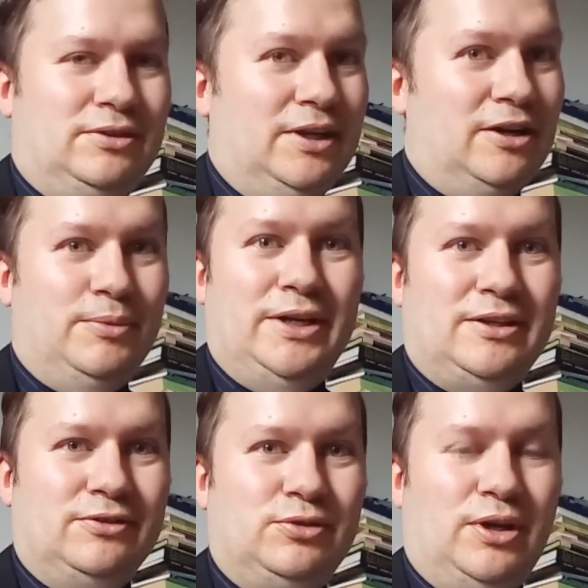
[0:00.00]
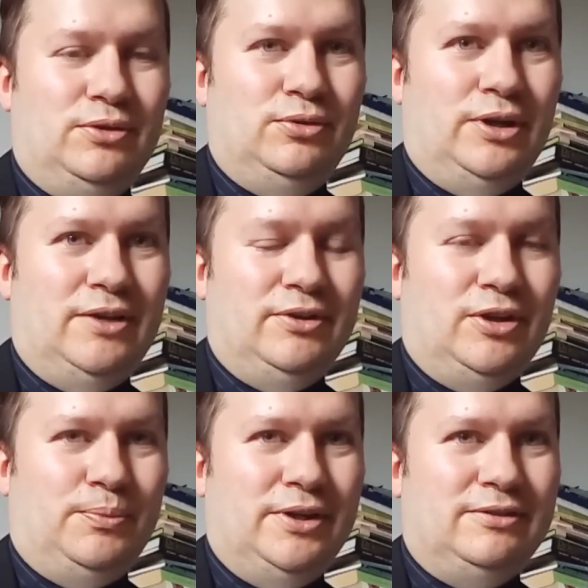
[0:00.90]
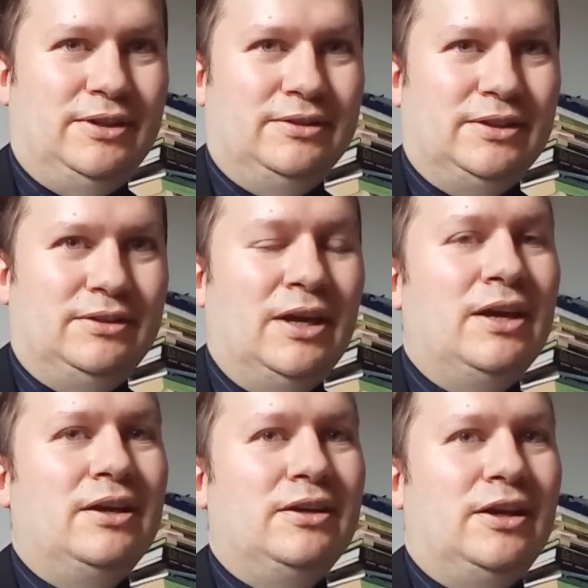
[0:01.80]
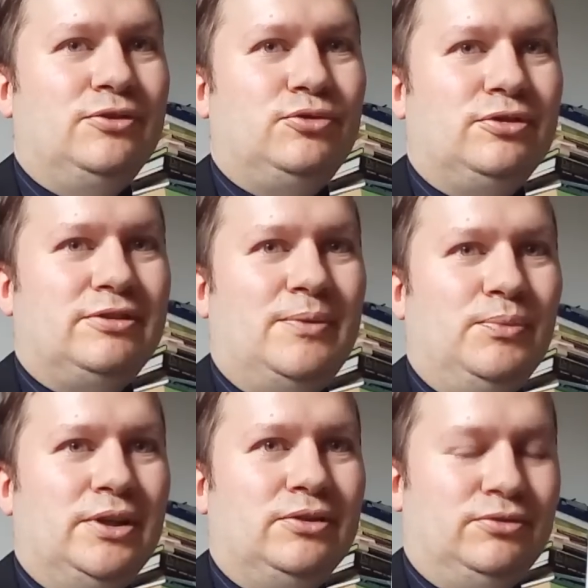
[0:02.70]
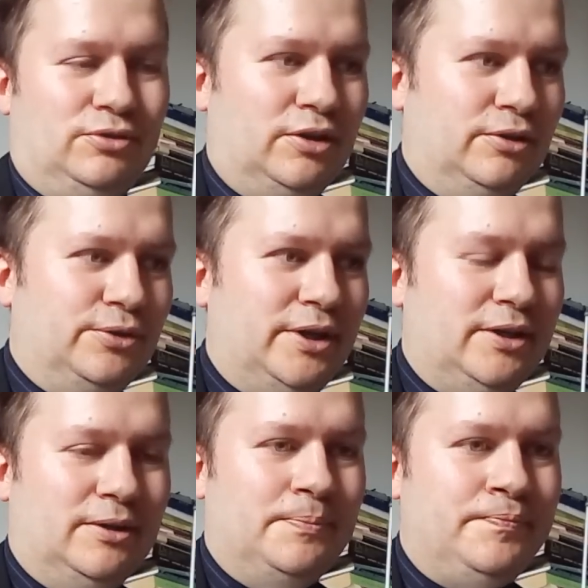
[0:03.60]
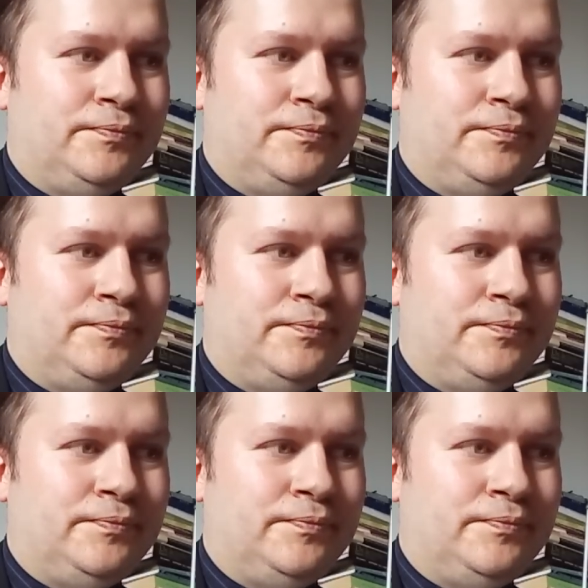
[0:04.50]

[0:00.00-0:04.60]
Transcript: Dear Americans, you're having a president that is resembling Ronald Reagan.